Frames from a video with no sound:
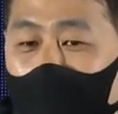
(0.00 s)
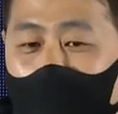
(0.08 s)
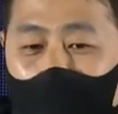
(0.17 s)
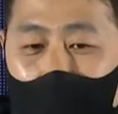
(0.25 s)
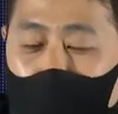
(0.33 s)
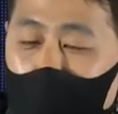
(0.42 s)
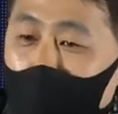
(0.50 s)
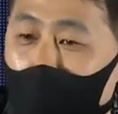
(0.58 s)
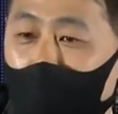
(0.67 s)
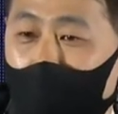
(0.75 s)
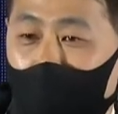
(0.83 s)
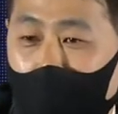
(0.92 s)
he
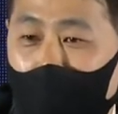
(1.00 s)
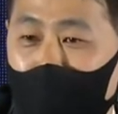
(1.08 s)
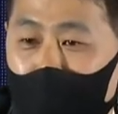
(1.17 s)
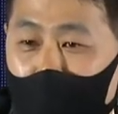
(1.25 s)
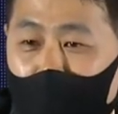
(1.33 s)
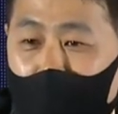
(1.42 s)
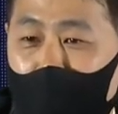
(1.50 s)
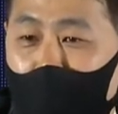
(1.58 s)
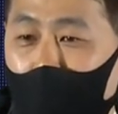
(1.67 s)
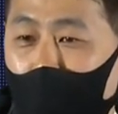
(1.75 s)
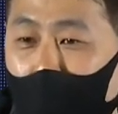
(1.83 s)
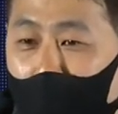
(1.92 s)
received a very
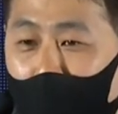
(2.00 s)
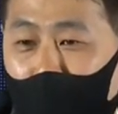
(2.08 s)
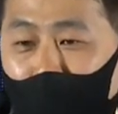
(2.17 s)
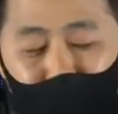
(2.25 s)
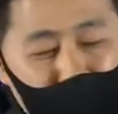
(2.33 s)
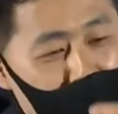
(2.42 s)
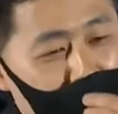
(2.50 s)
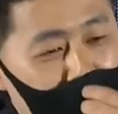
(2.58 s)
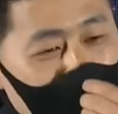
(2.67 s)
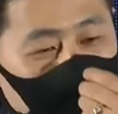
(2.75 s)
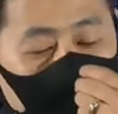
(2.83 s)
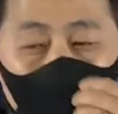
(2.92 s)
prestigious award
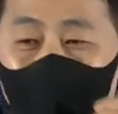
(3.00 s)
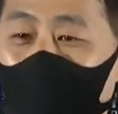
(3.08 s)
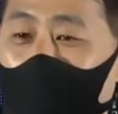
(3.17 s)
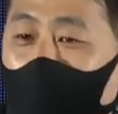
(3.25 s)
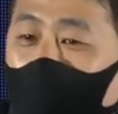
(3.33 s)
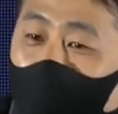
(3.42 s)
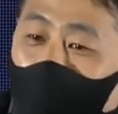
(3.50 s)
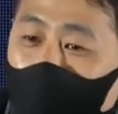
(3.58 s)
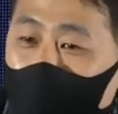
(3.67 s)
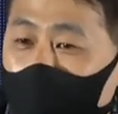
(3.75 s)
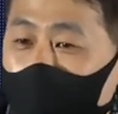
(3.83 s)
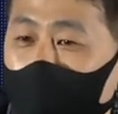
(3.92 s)
from the
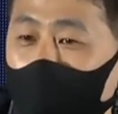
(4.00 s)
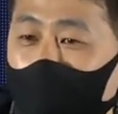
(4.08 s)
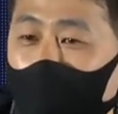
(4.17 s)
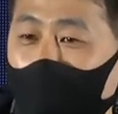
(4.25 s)
IEEE